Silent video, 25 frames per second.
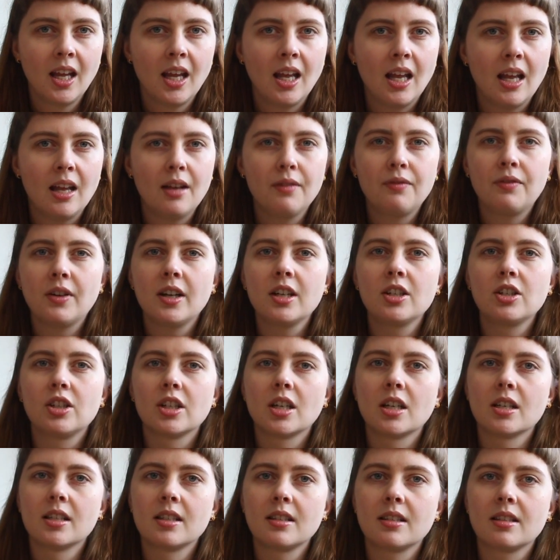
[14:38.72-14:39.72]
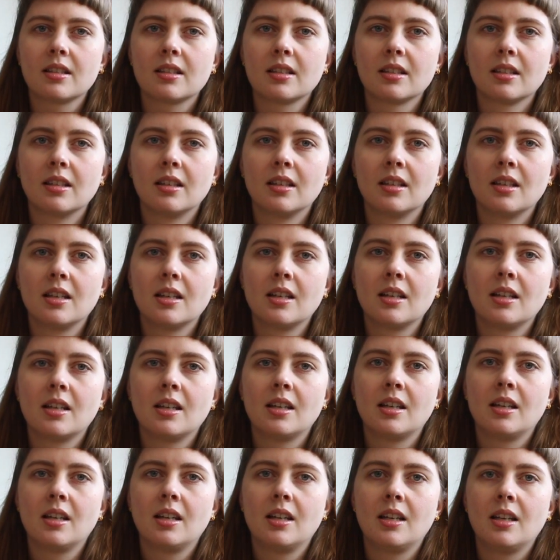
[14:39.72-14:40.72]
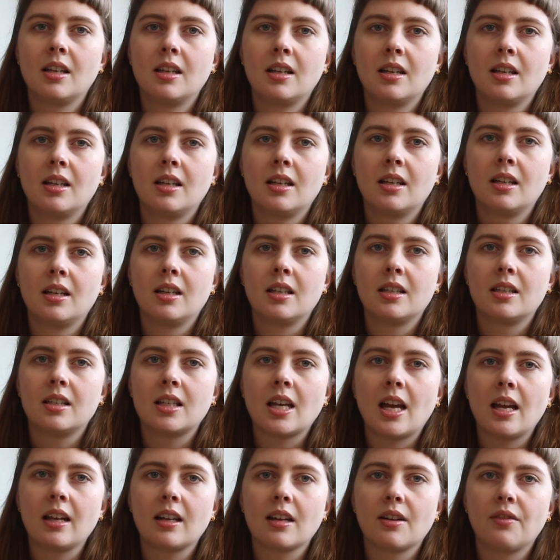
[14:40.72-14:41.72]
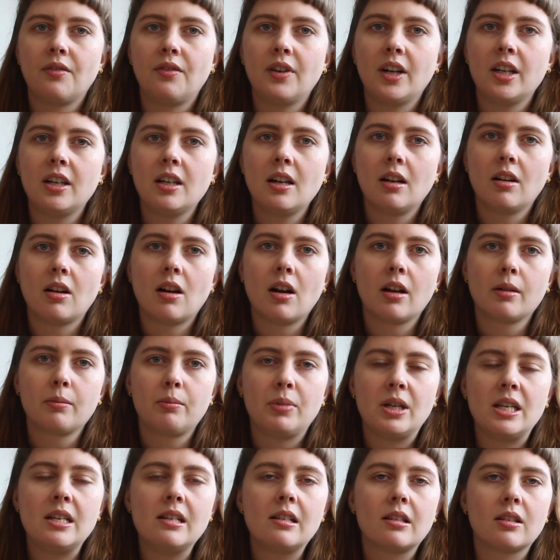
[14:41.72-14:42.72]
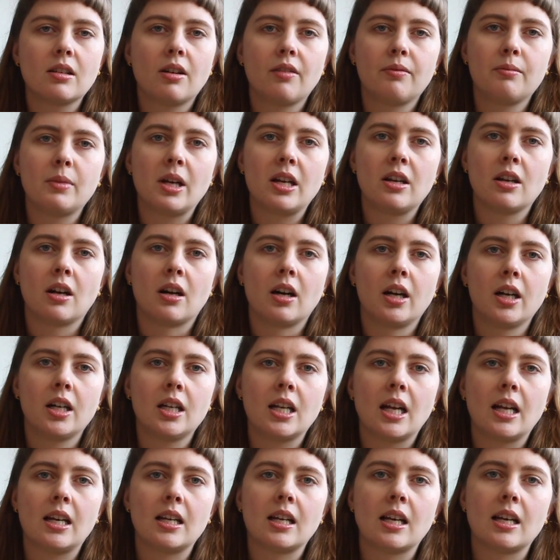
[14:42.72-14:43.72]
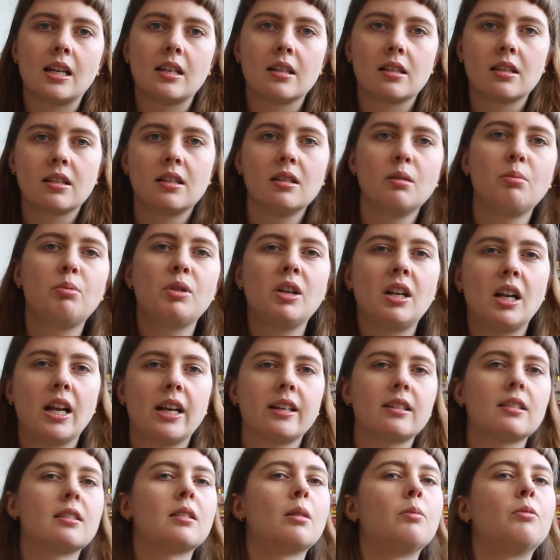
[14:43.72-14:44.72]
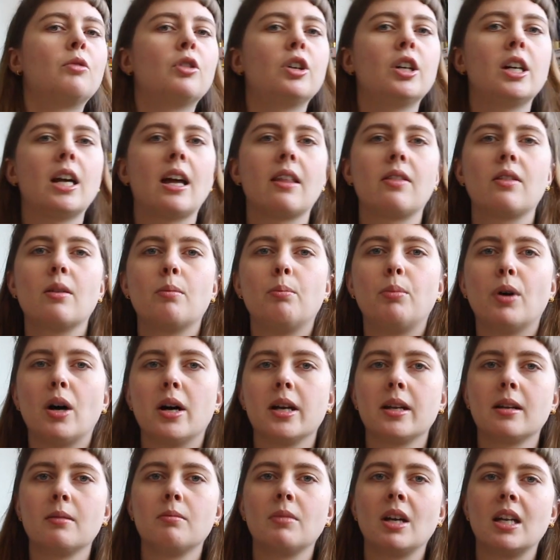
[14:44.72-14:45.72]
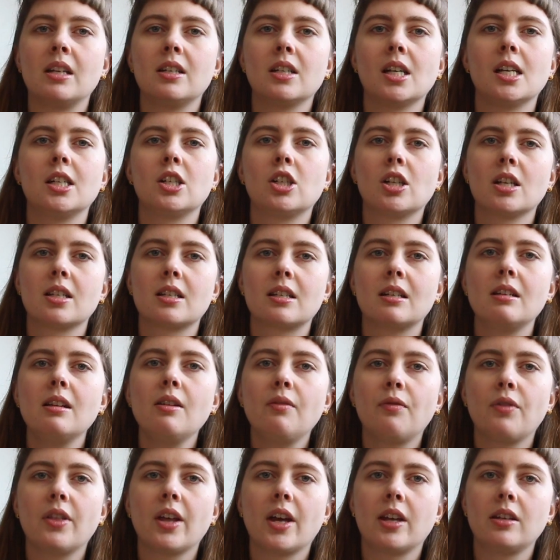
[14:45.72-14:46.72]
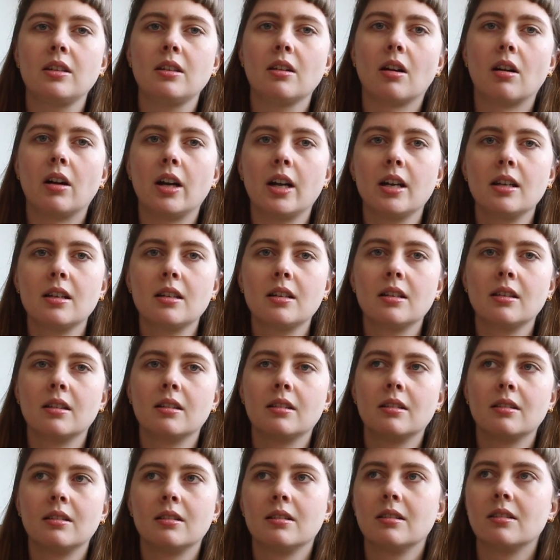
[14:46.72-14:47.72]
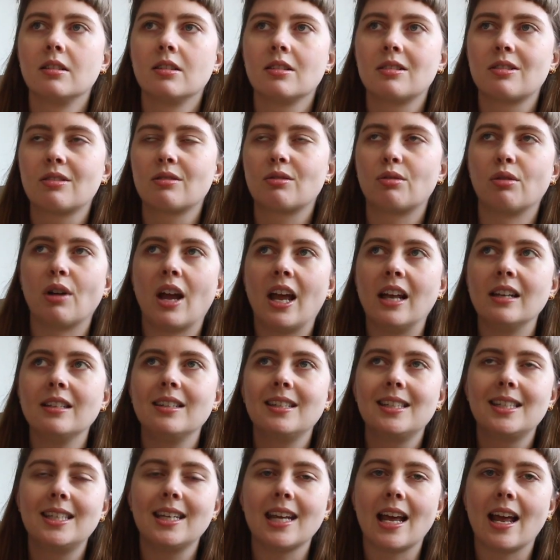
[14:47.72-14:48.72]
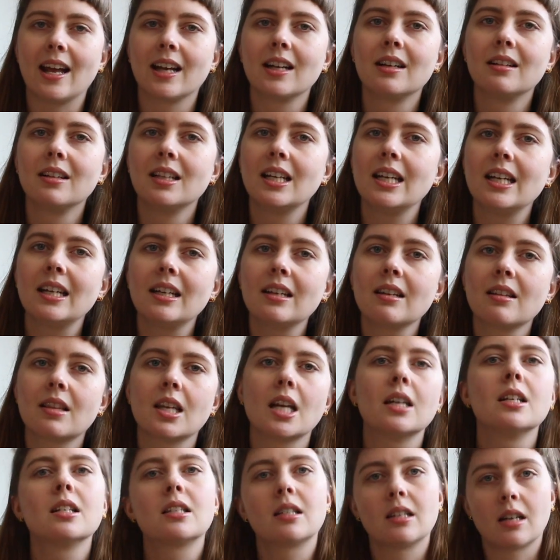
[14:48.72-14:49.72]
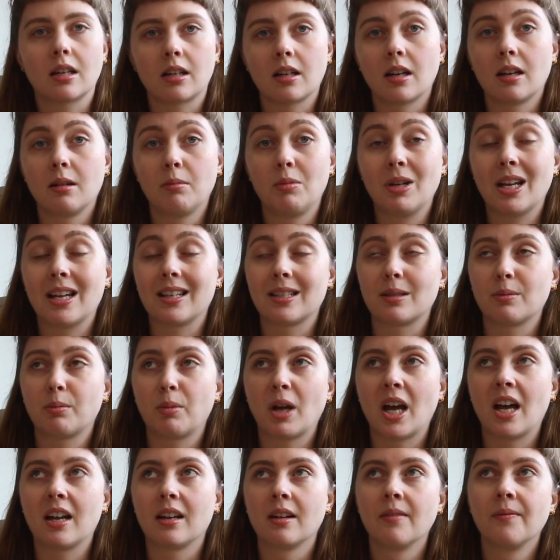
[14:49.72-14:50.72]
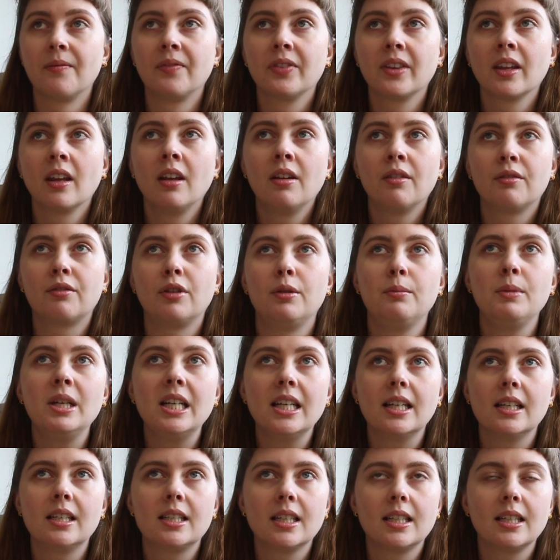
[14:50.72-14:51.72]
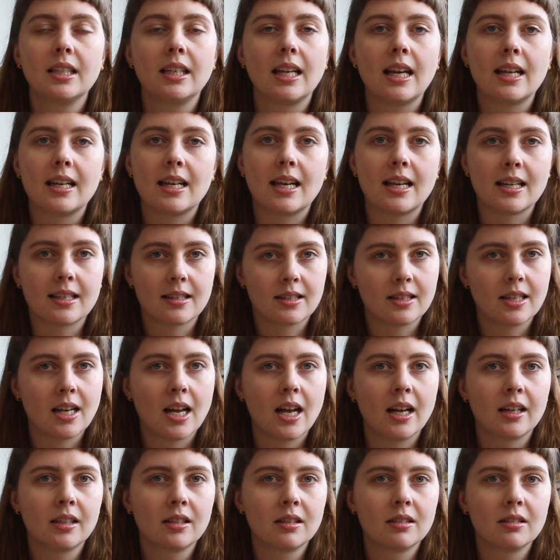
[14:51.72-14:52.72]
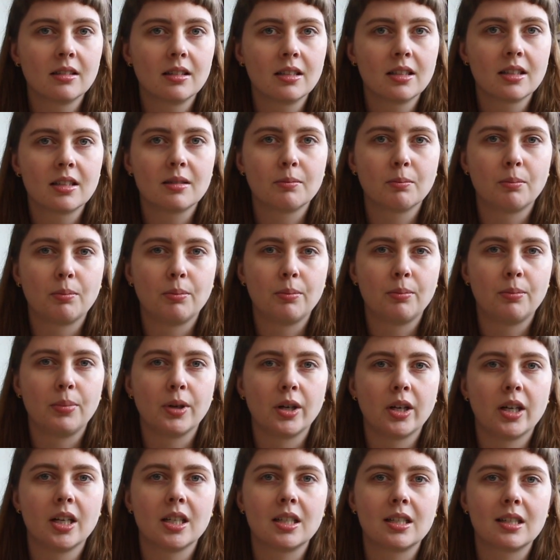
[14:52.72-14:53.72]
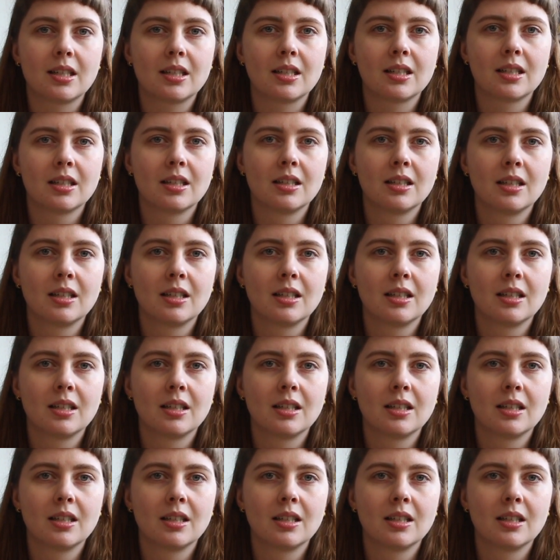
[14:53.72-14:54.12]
If I just take a very long piece of my yarn and I snip it like somewhere at the bottom, and I just leave that yarn strand dangling, then it's not going to be as bad. For me, it didn't get as tangled, but